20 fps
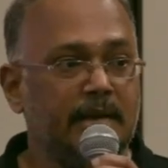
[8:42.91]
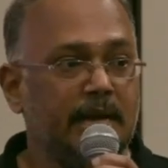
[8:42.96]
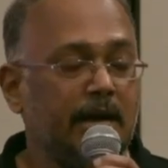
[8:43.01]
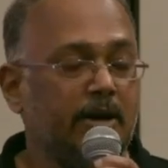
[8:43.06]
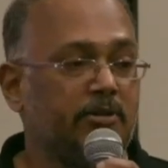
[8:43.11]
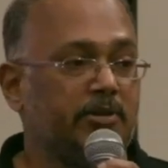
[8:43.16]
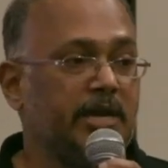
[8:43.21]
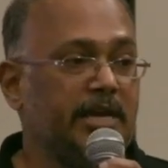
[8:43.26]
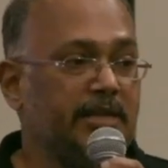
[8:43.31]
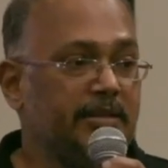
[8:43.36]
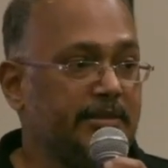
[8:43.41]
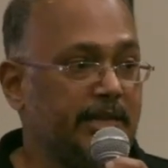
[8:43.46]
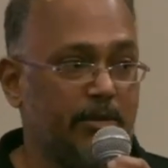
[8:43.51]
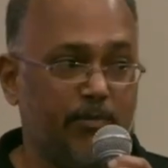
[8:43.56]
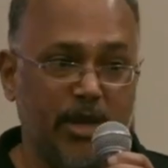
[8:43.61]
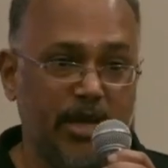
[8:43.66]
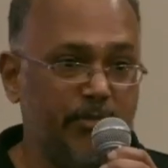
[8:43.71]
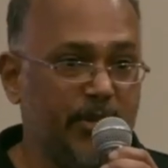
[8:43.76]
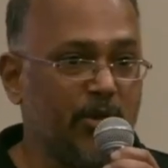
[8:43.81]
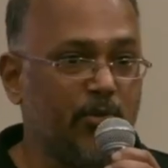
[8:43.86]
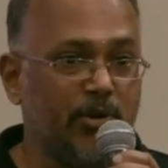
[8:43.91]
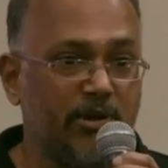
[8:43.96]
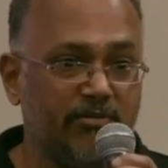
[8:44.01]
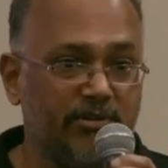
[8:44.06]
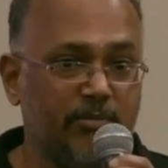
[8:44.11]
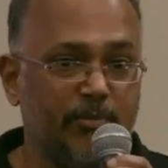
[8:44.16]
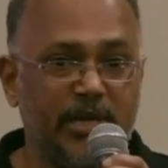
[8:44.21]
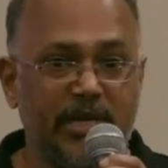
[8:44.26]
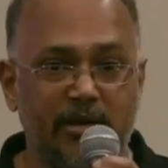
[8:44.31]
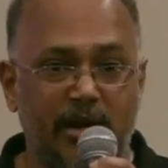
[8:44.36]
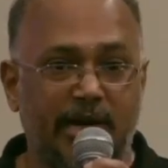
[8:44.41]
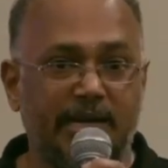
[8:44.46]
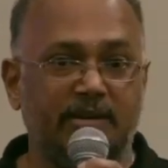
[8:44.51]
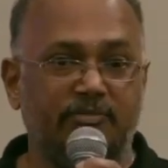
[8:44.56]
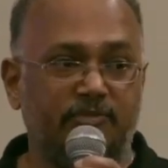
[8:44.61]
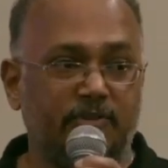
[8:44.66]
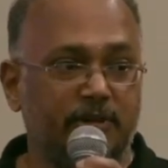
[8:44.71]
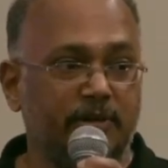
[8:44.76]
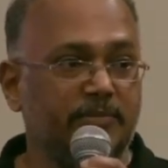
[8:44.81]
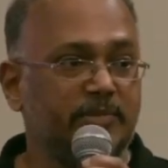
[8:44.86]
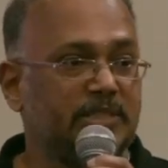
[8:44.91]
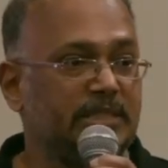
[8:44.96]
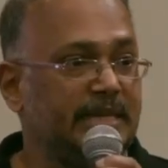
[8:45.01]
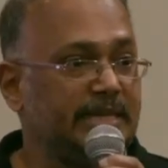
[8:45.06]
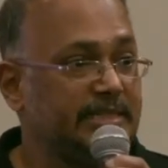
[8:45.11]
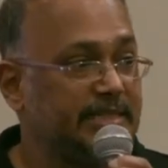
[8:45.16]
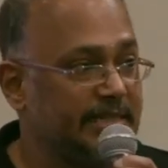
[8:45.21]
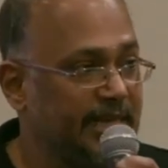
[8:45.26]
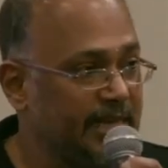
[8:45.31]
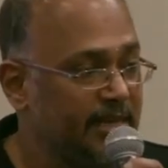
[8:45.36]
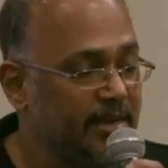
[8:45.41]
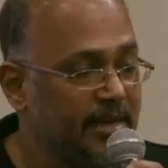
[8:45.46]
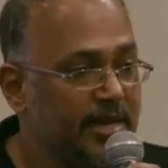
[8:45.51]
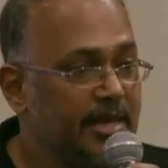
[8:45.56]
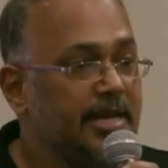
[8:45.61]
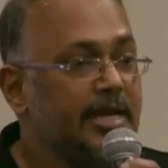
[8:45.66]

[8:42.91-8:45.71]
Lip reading: Okay, there may be one of the big audit firms that are sitting,